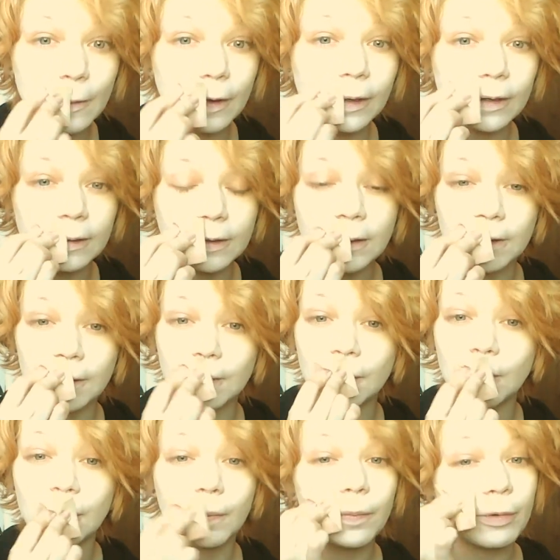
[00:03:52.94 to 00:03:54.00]
going to
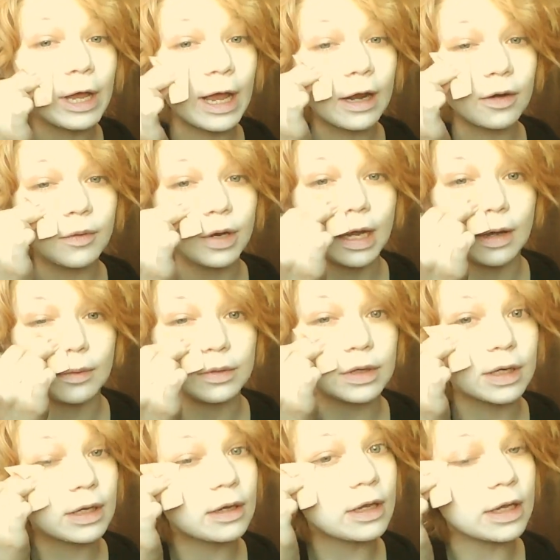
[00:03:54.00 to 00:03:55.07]
pat around
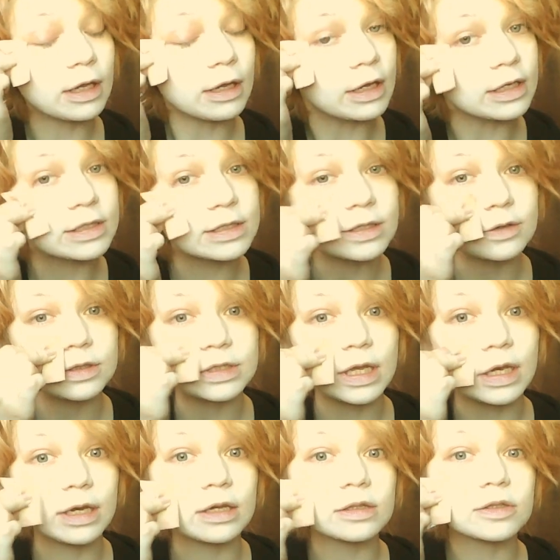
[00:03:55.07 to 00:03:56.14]
in case there's any
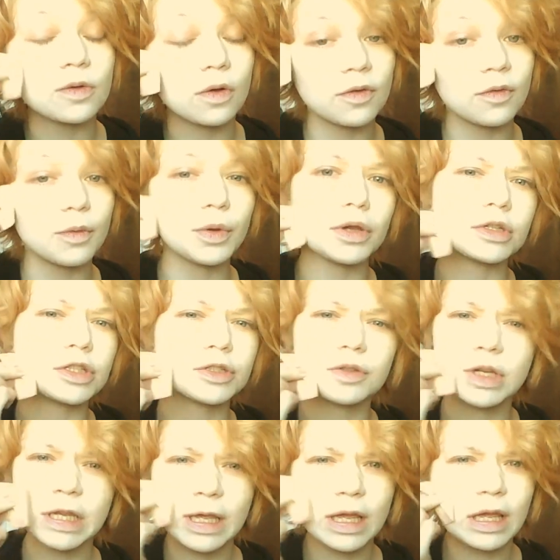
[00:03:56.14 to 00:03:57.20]
sort of
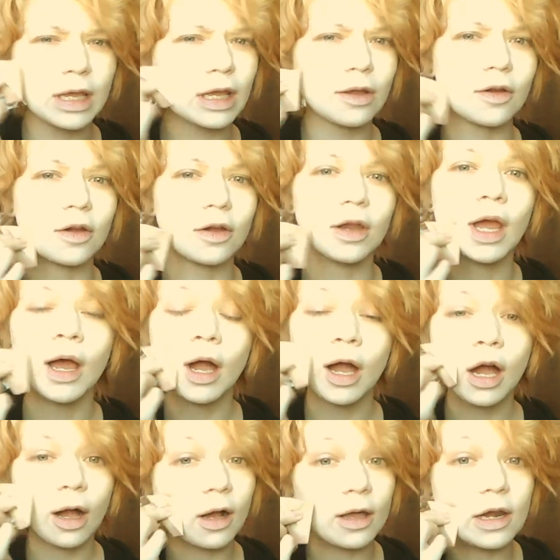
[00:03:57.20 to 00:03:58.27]
streaking or
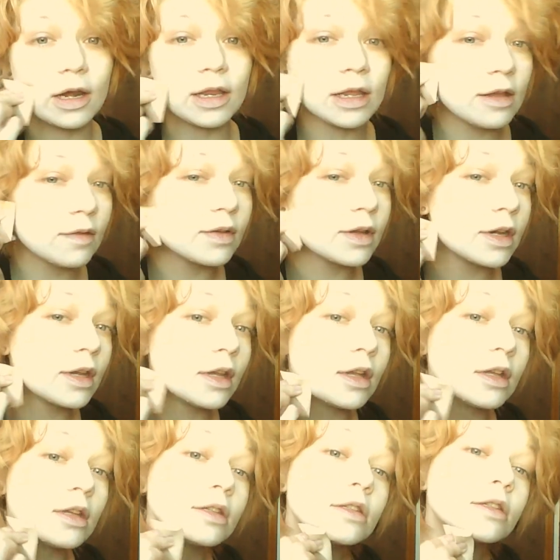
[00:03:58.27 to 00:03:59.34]

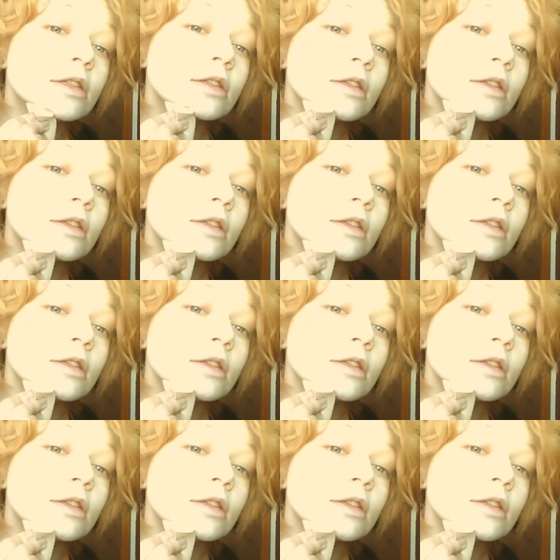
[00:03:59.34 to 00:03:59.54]
unevenness.